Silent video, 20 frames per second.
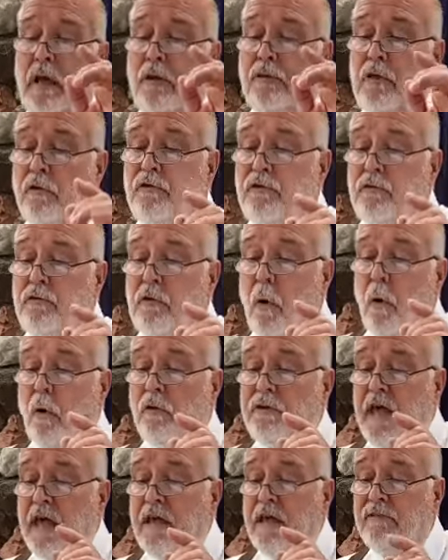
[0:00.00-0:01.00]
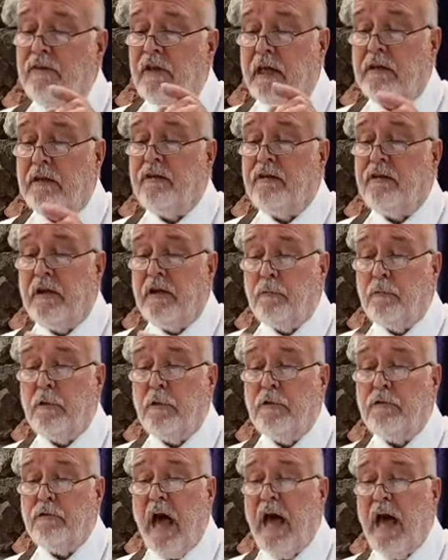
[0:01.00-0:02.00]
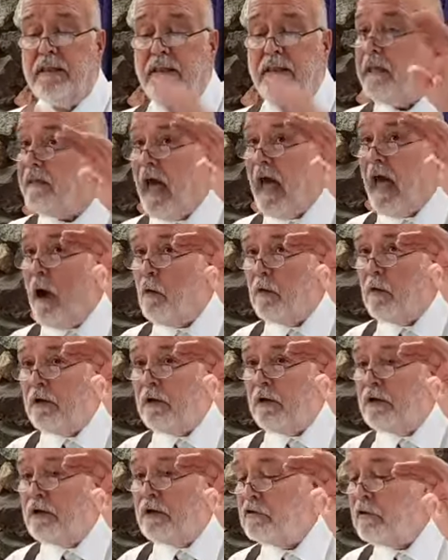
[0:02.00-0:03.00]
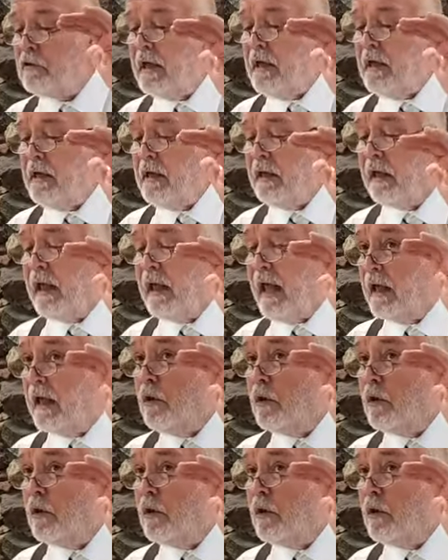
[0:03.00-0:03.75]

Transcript: The soul that sins, it will die. That's how it used to be, and